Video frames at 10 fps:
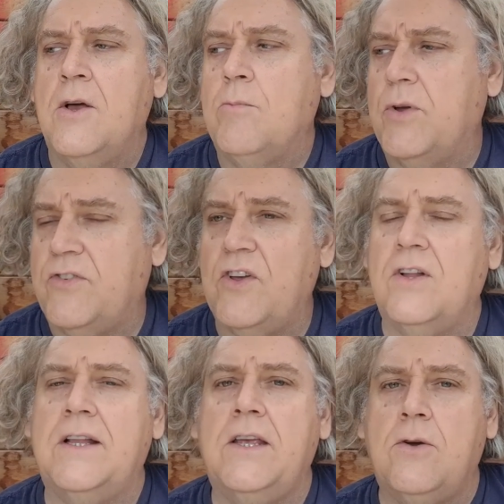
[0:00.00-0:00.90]
But
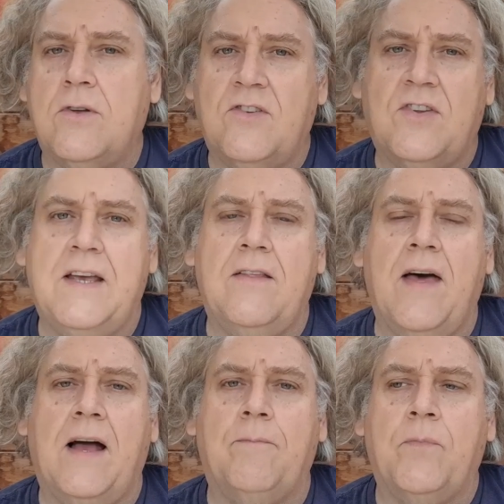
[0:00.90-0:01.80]
certainly you can see
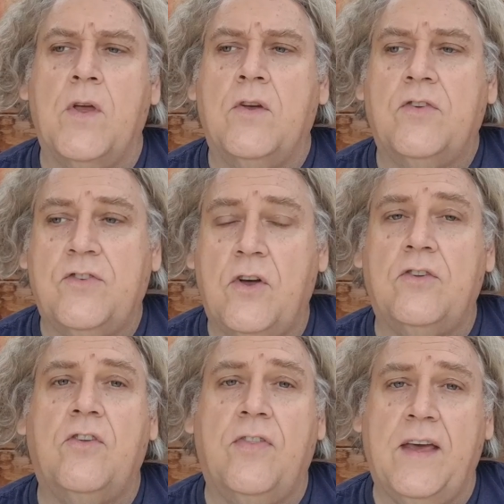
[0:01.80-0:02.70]
that
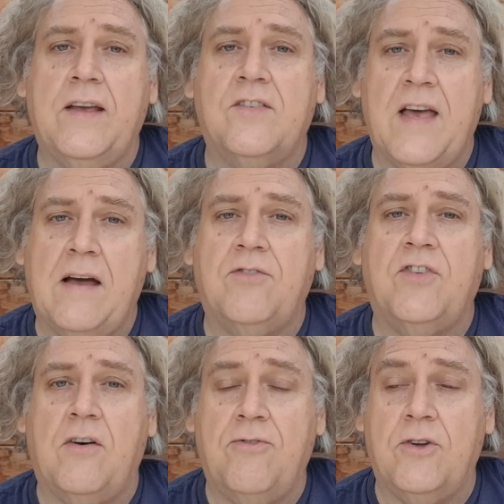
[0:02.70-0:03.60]
certain things have
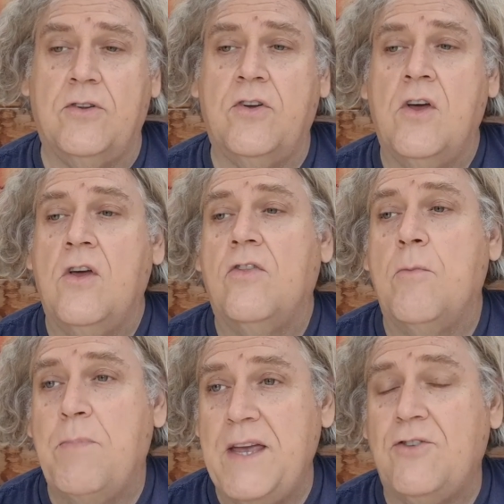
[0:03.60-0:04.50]
suffered. The
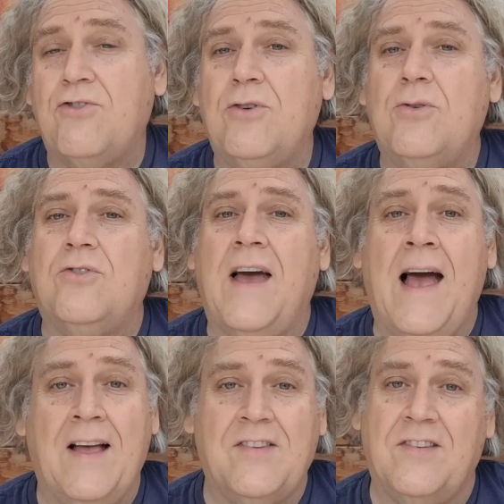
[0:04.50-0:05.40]
beetroot
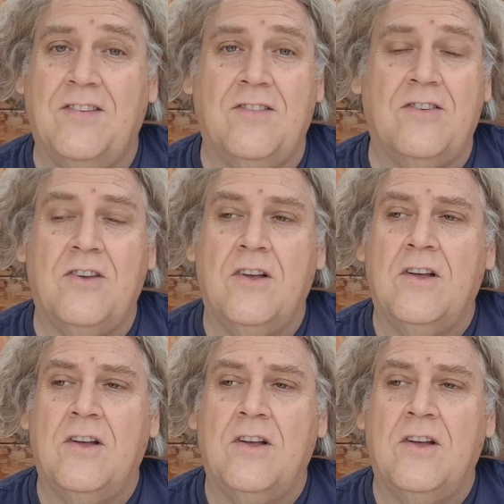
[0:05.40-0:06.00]
hasn't.